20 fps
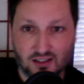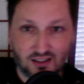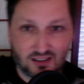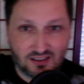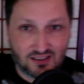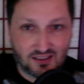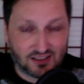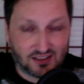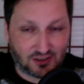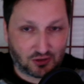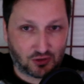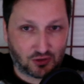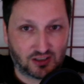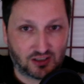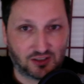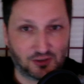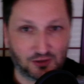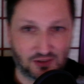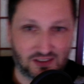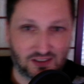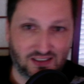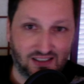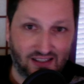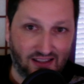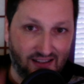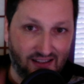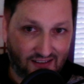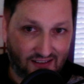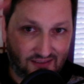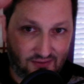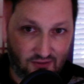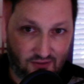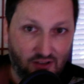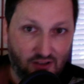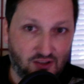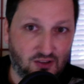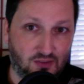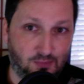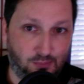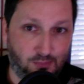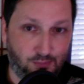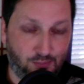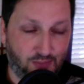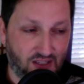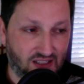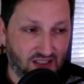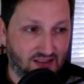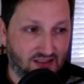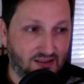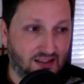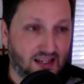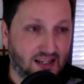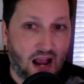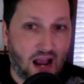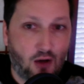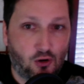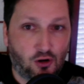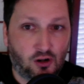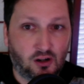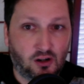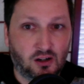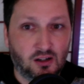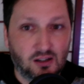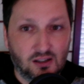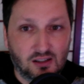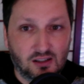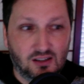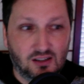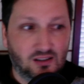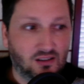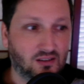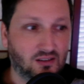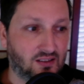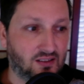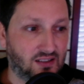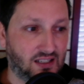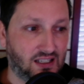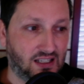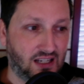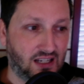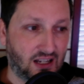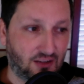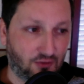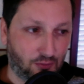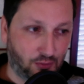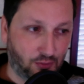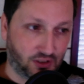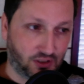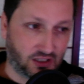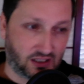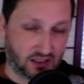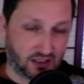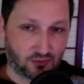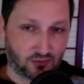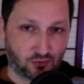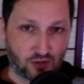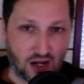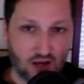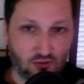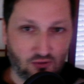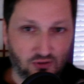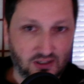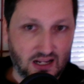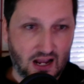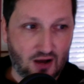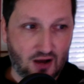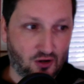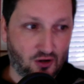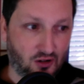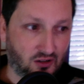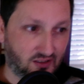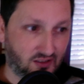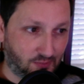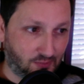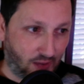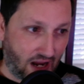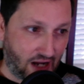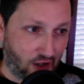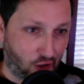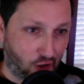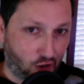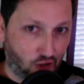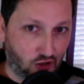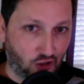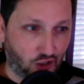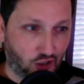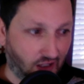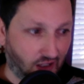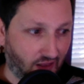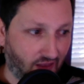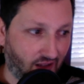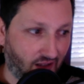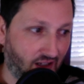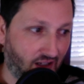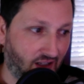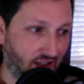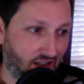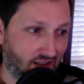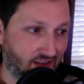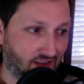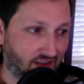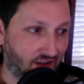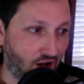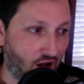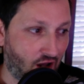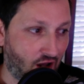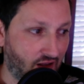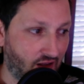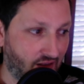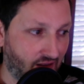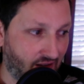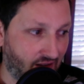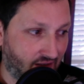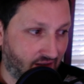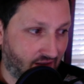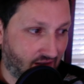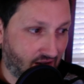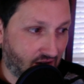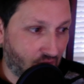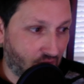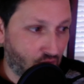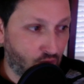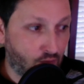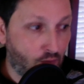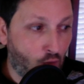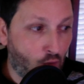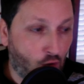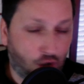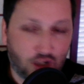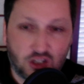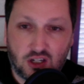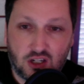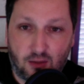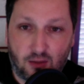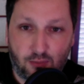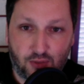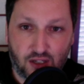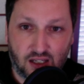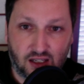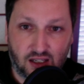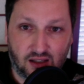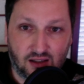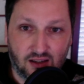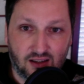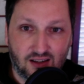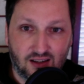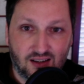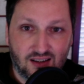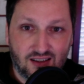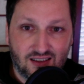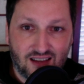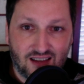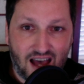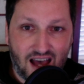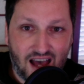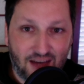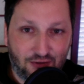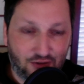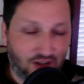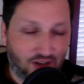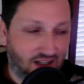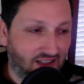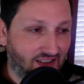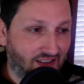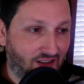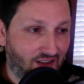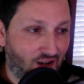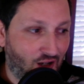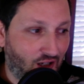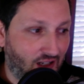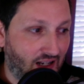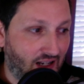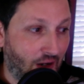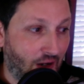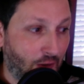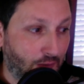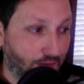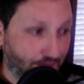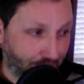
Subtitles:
District, you'll see this big tower sticking out of a building, this round tower, spire-looking thing, and then it's got this mortgage company advertising on it now.